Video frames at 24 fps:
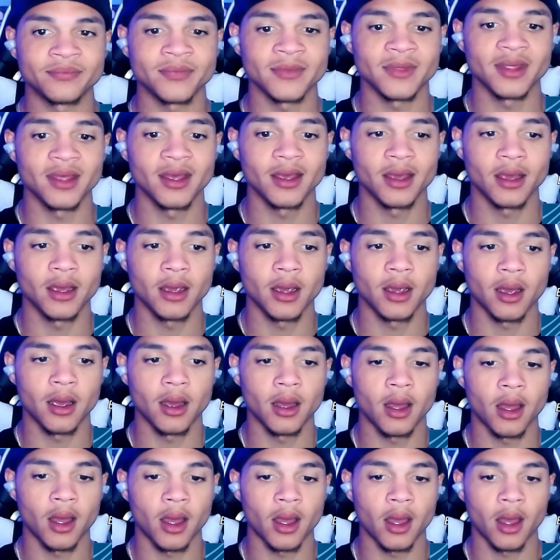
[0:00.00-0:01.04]
He's way
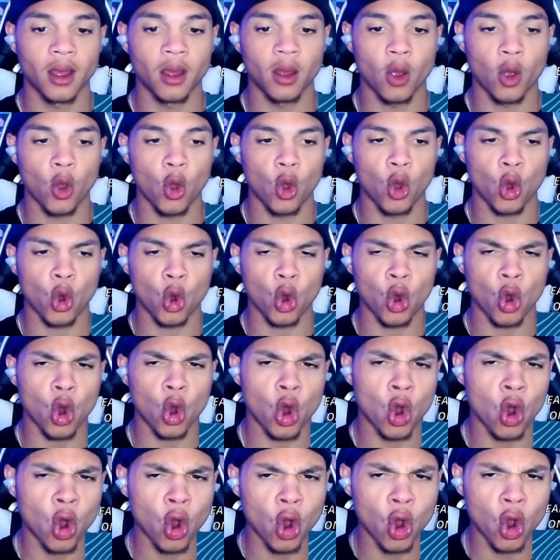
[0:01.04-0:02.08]
stronger than he was
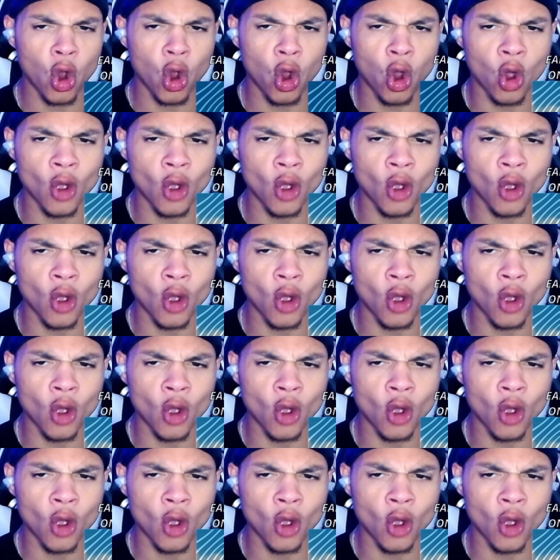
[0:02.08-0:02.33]
before.